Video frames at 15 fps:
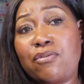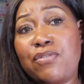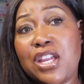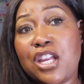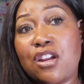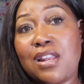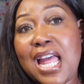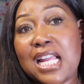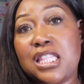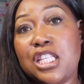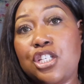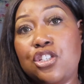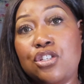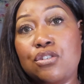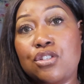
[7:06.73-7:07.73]
figure like
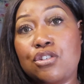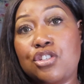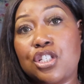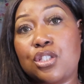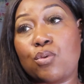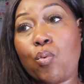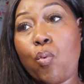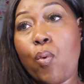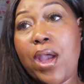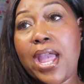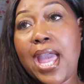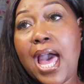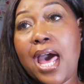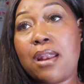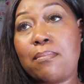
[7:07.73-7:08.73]
these shoes are just
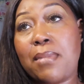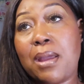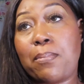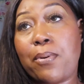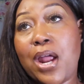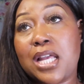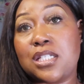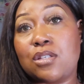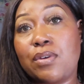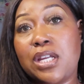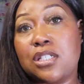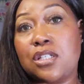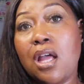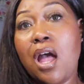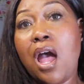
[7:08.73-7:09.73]
way out of my price
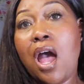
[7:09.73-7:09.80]
range.